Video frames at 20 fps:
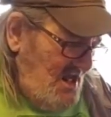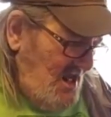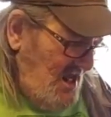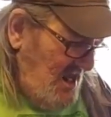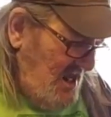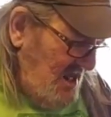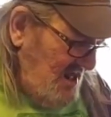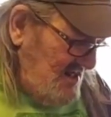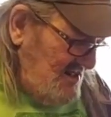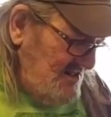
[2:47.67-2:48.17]

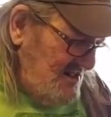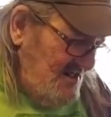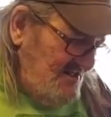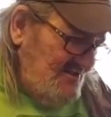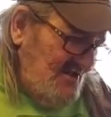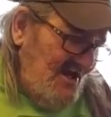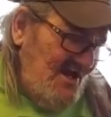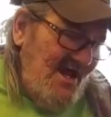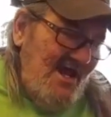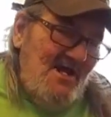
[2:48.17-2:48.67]

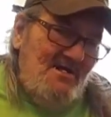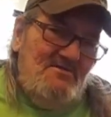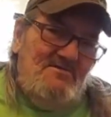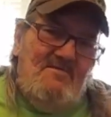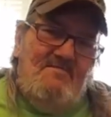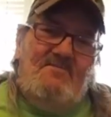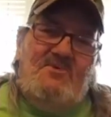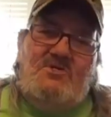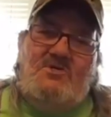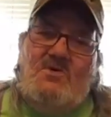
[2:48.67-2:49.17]
And the
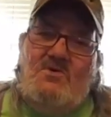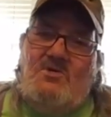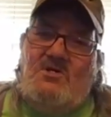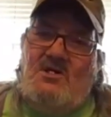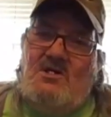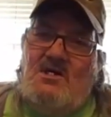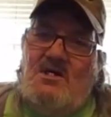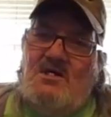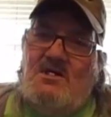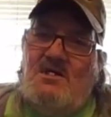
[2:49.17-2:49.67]
active
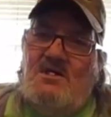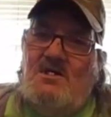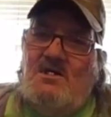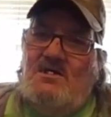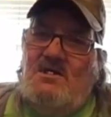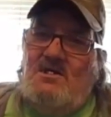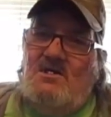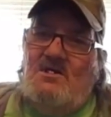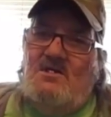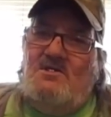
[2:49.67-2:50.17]

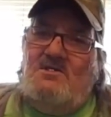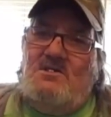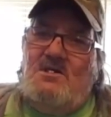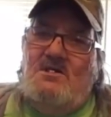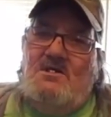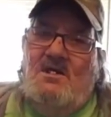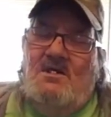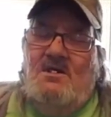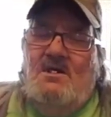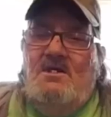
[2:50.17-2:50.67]
Manuka is